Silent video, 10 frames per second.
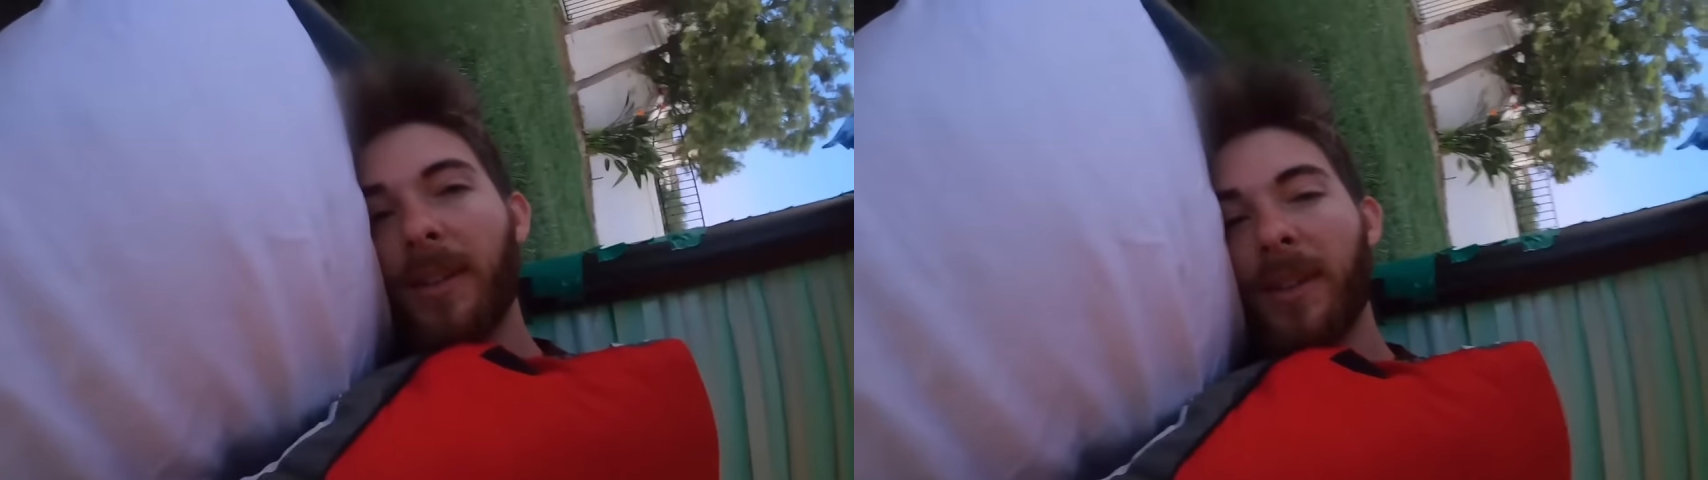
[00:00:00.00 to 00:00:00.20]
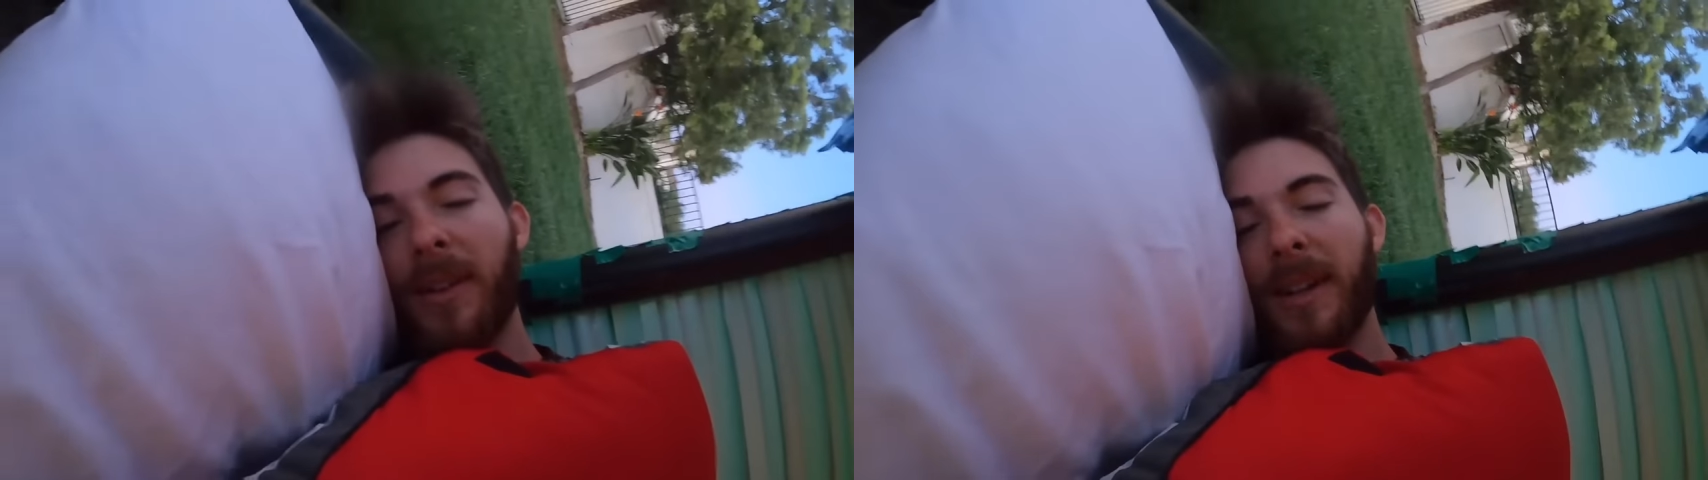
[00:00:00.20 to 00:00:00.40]

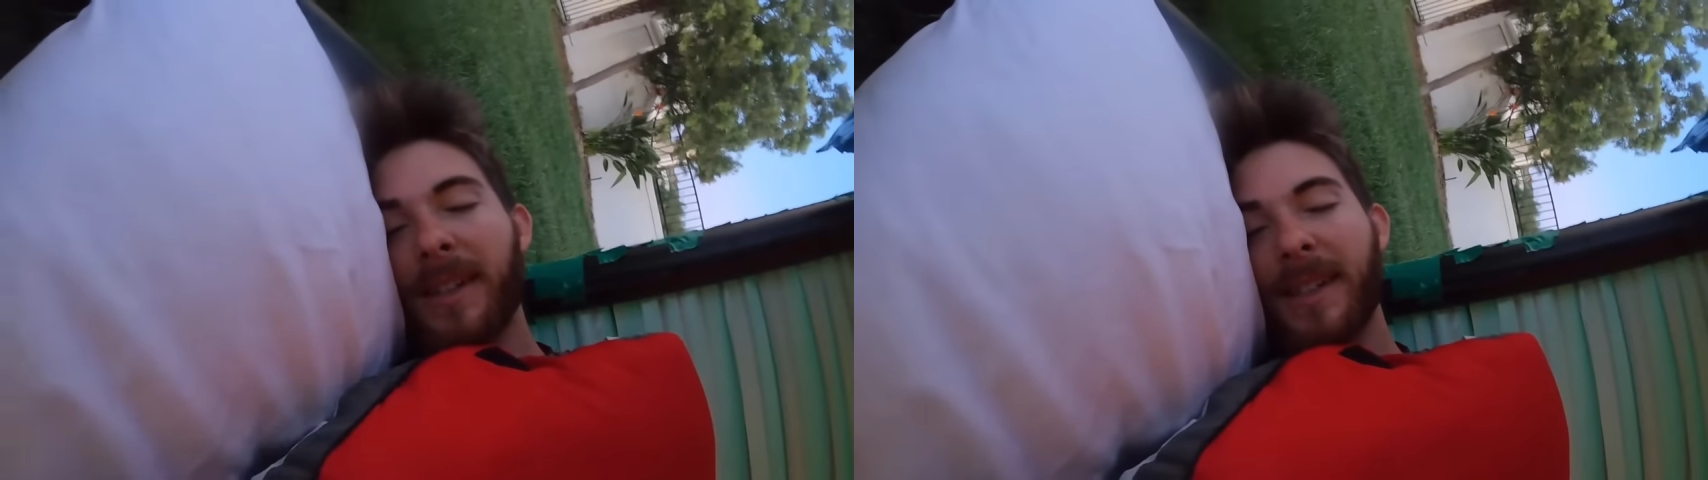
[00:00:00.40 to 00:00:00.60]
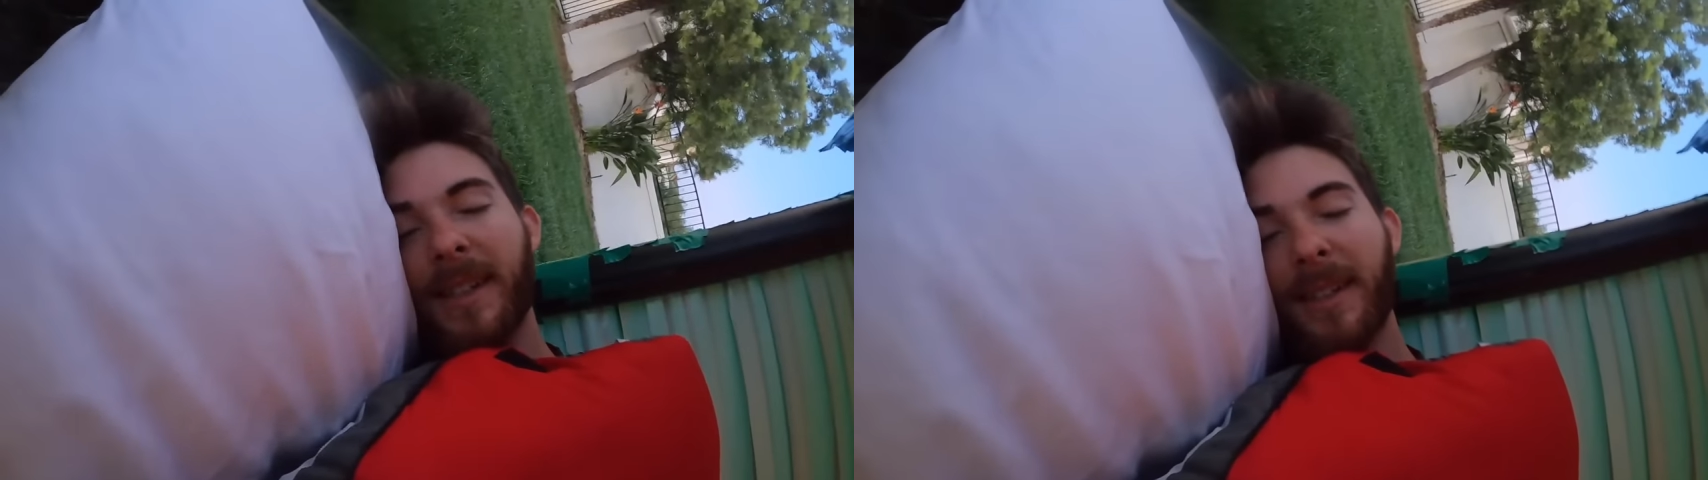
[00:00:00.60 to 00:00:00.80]
You know,
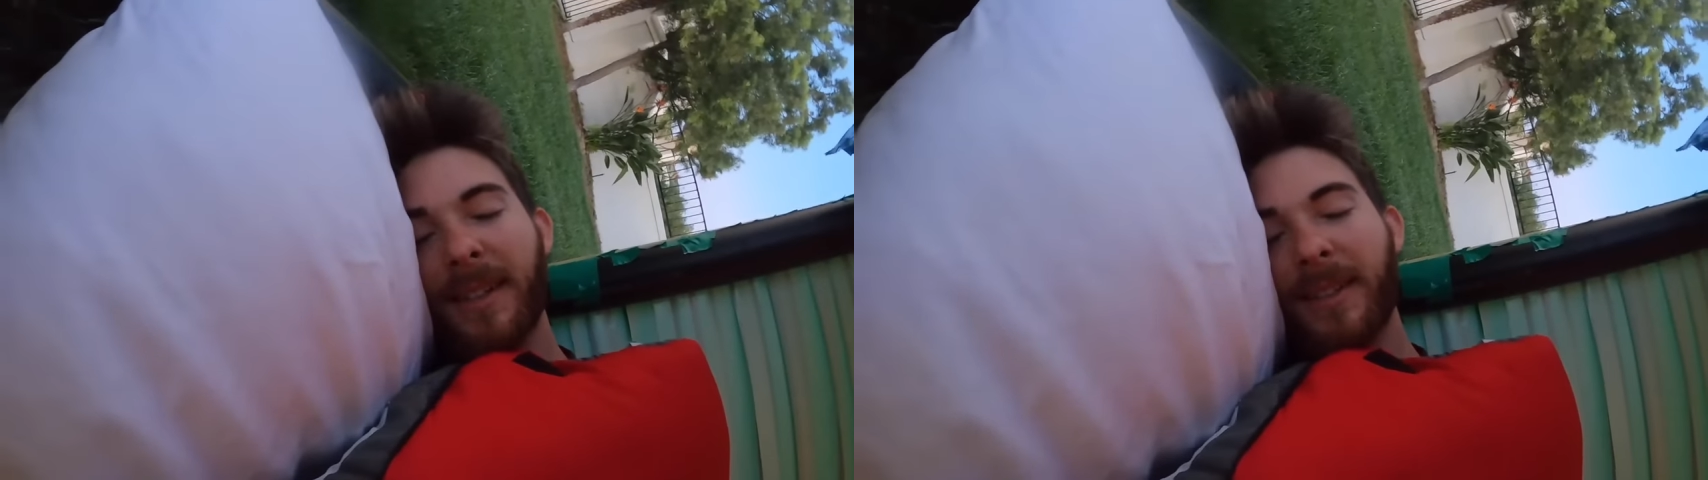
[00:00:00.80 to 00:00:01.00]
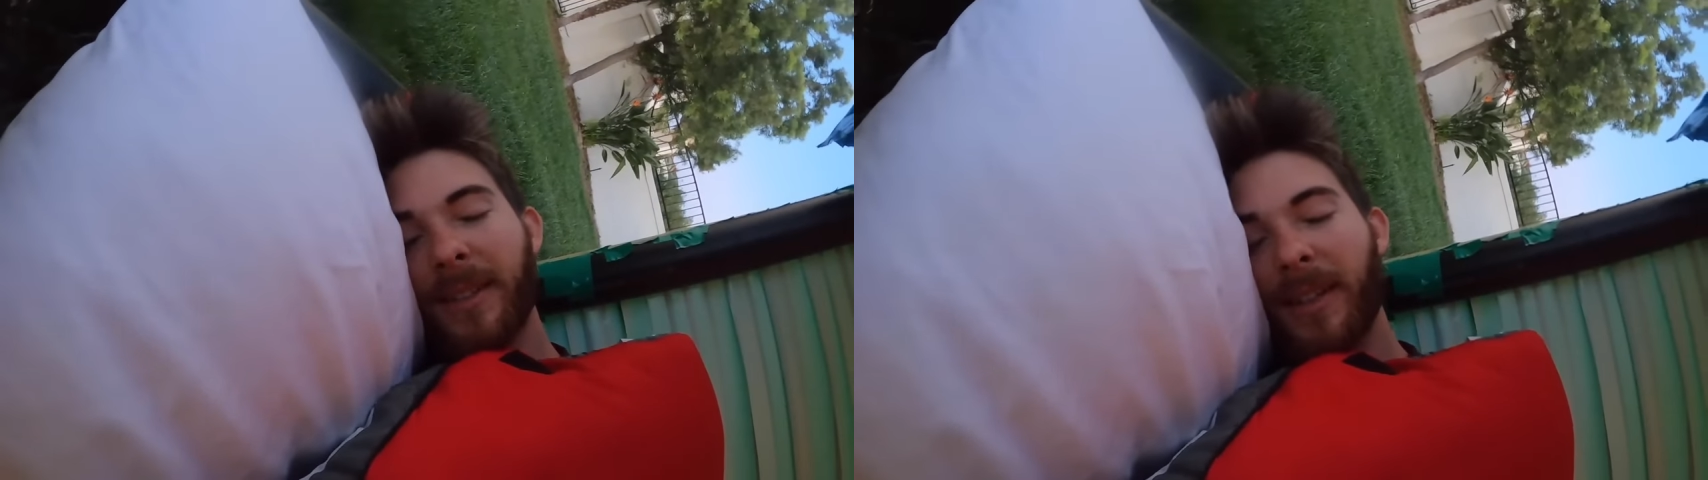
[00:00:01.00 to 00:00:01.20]
honestly,
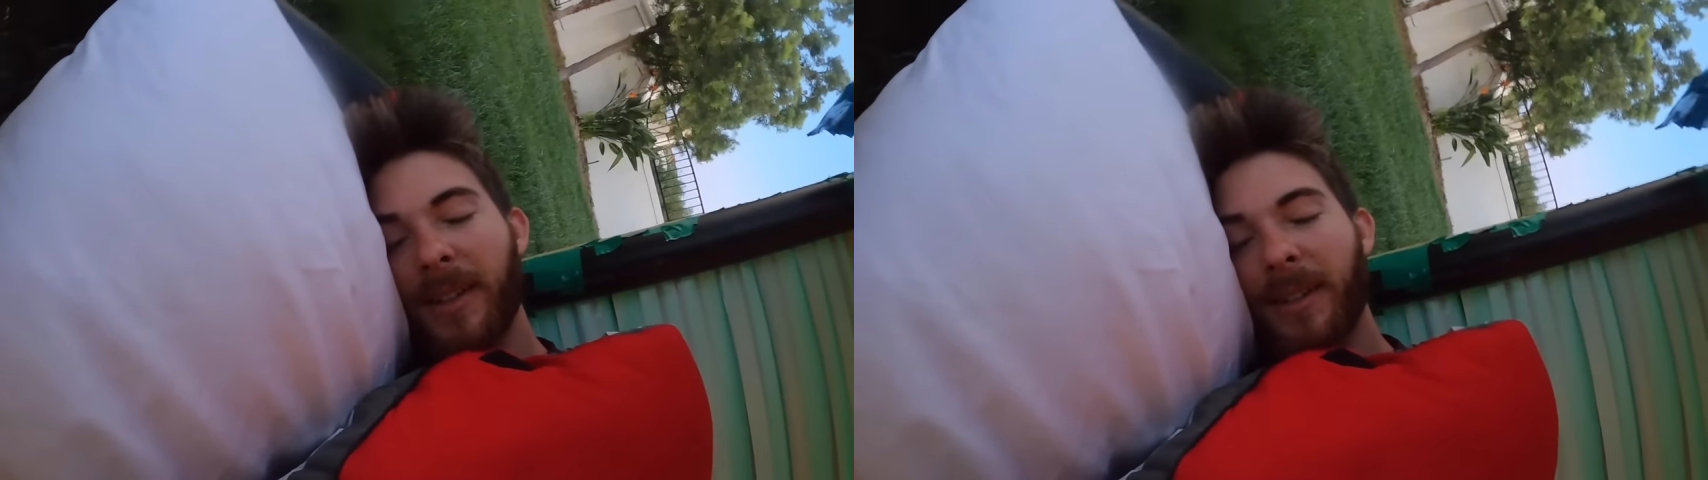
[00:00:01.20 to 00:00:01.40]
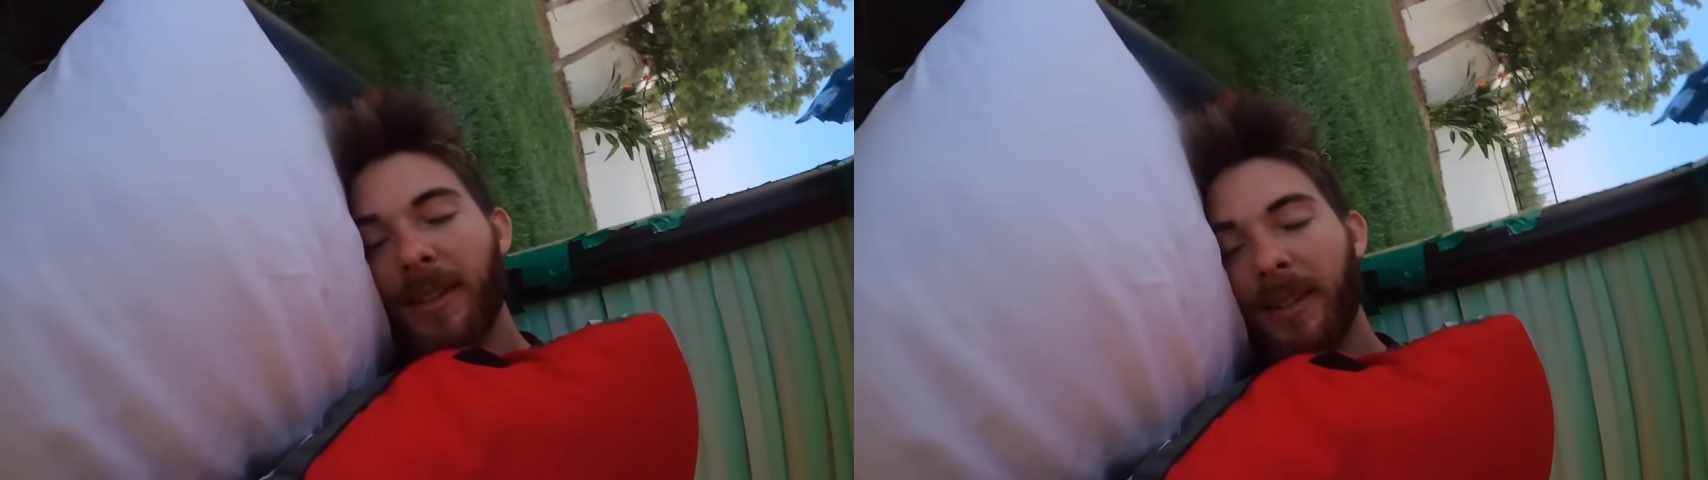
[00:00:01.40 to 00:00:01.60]

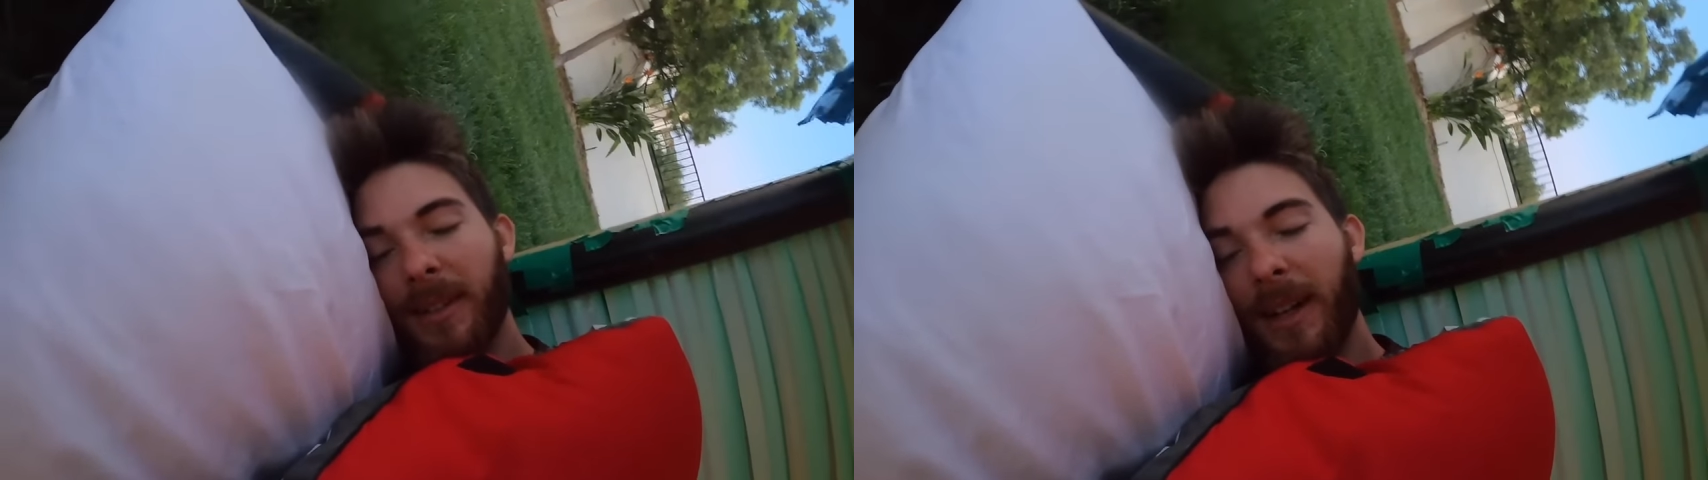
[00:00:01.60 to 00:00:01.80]
I